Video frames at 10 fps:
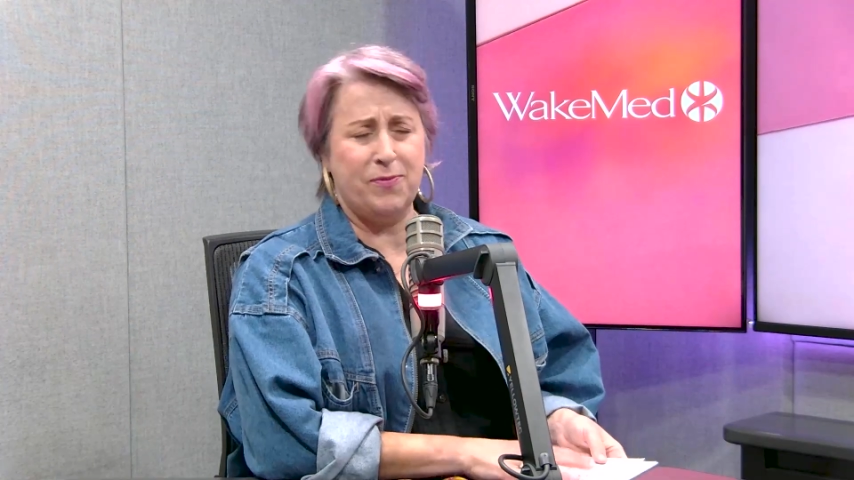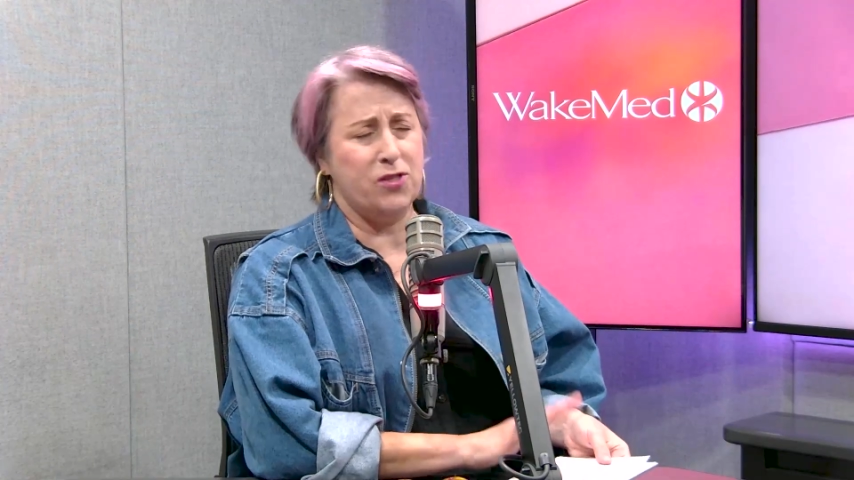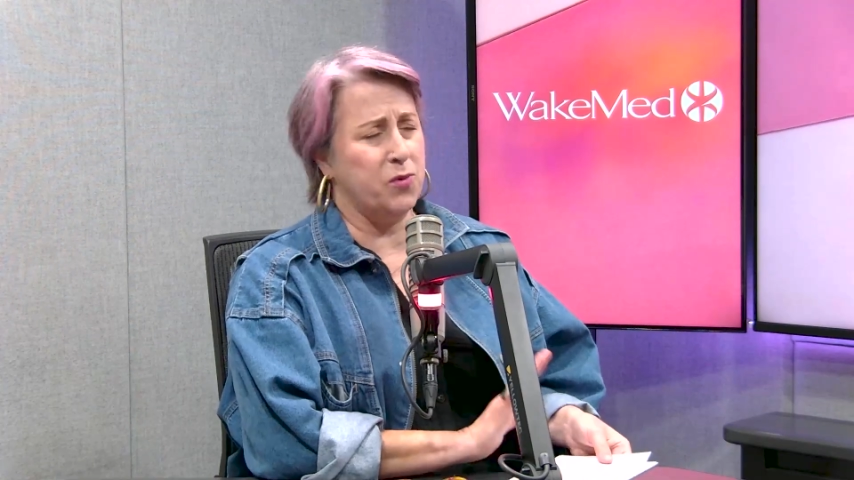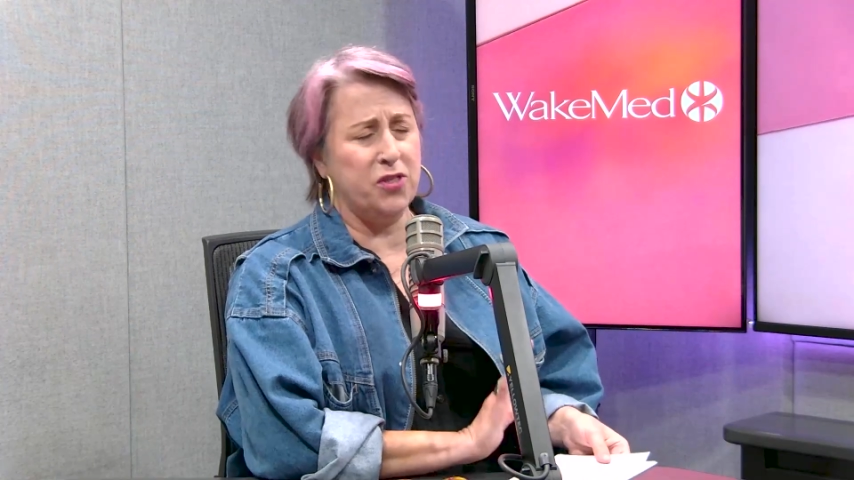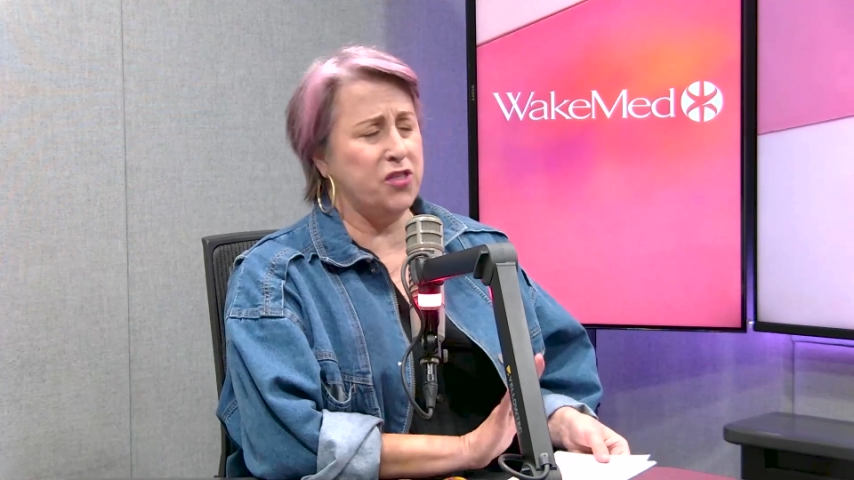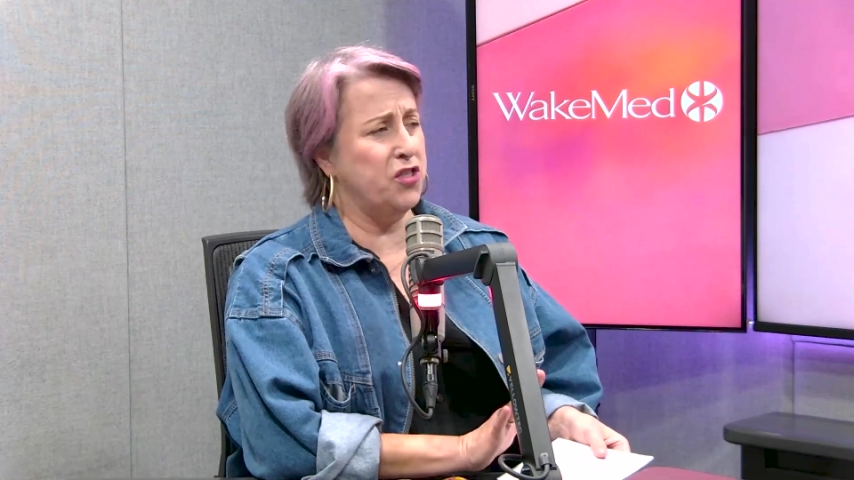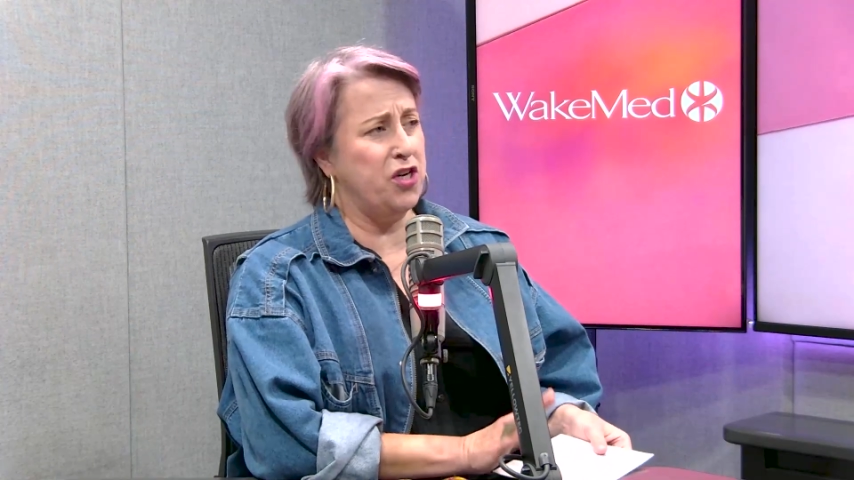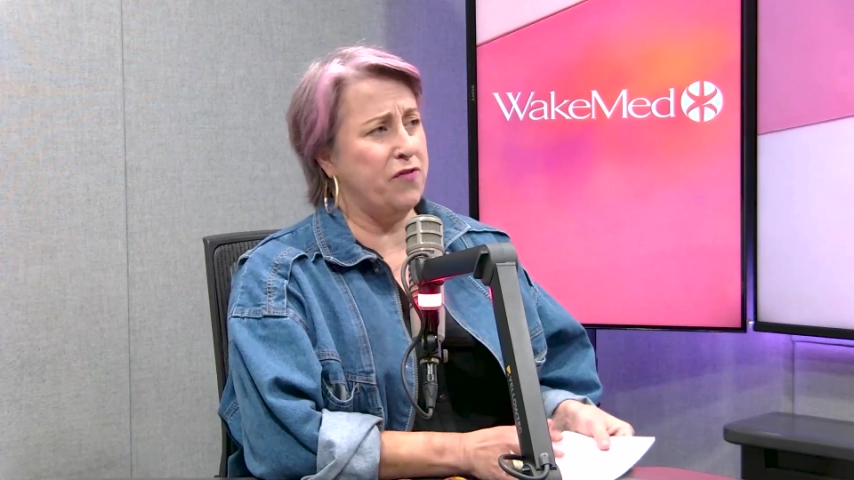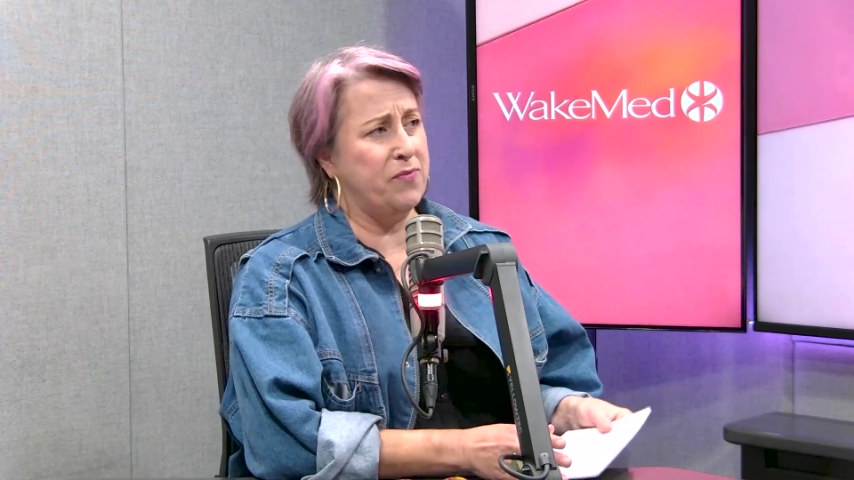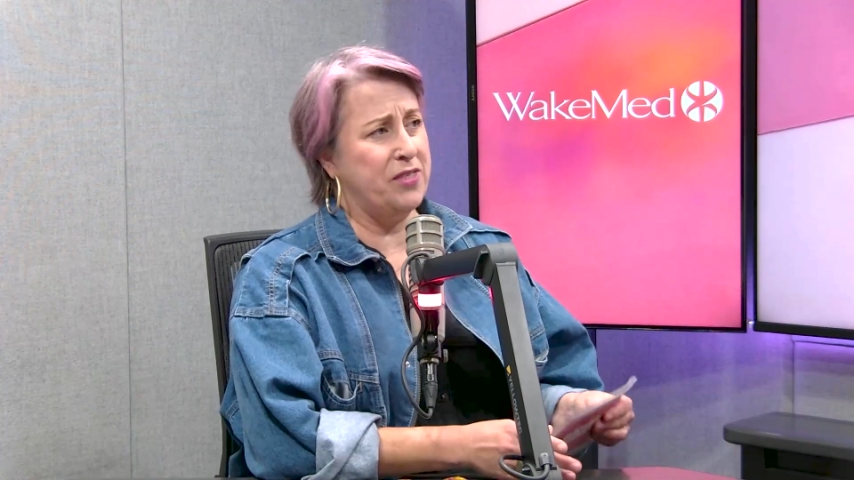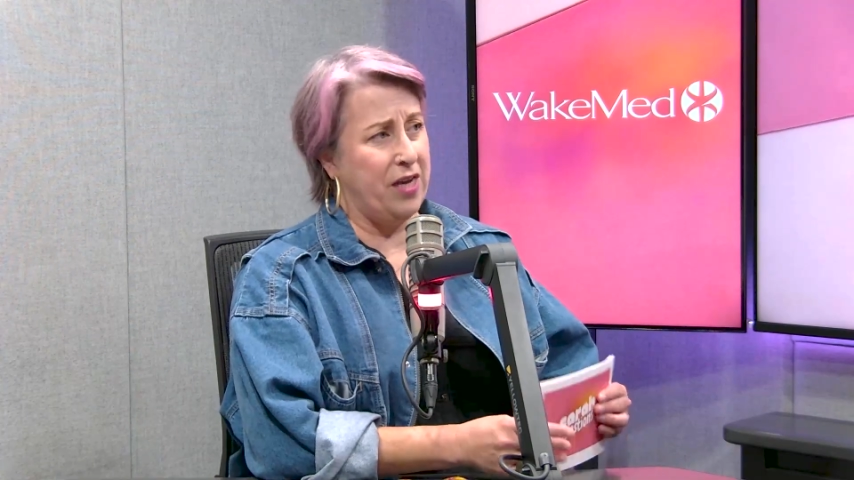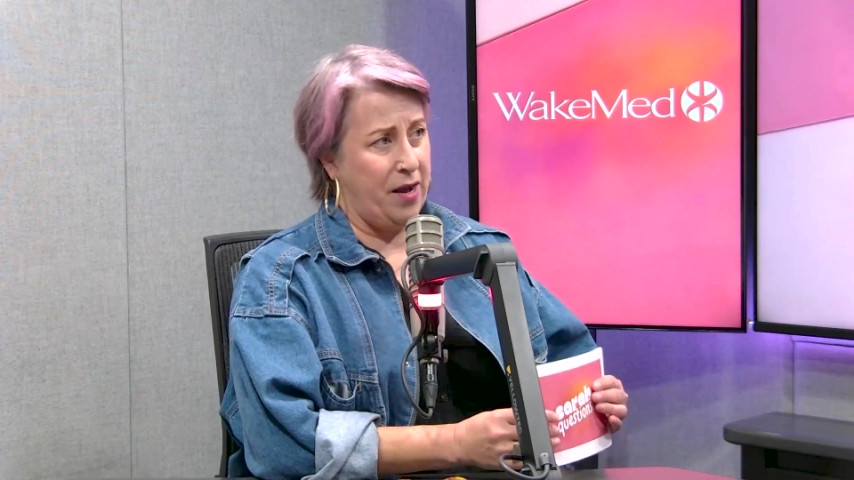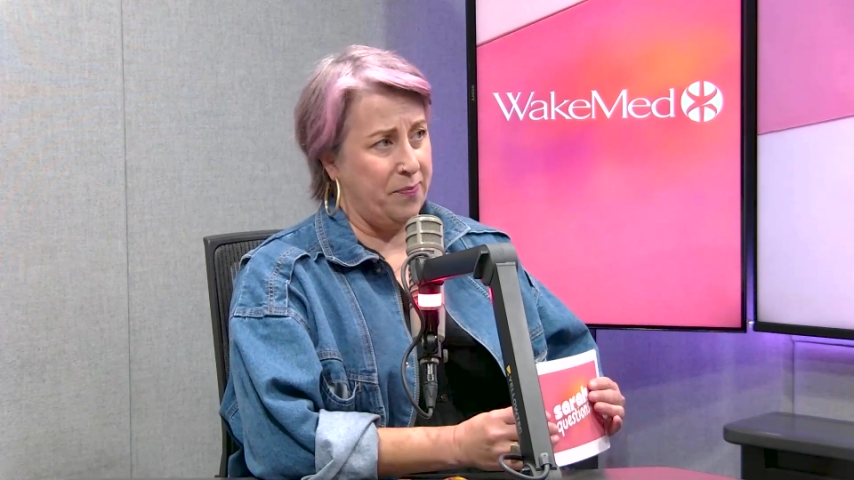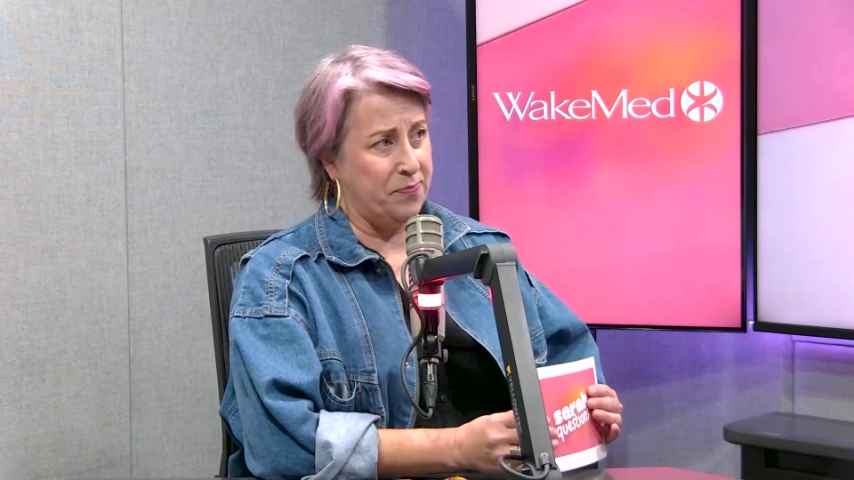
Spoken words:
So we're just going to start from the top,